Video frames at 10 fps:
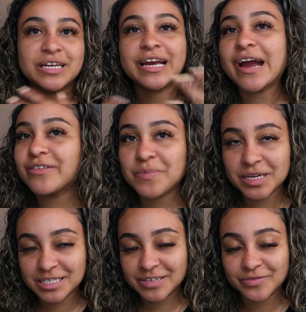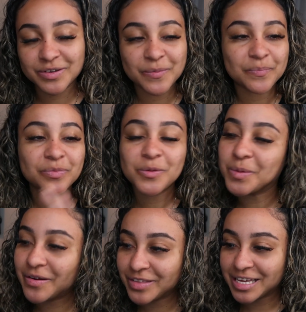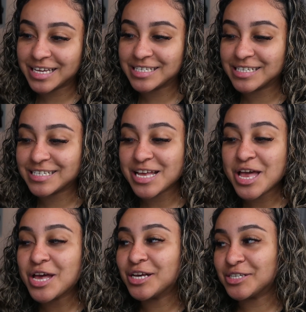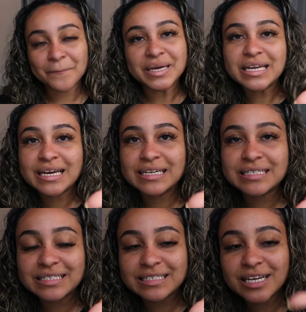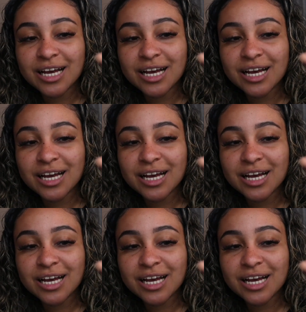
Like everybody's different whatever the case is be nice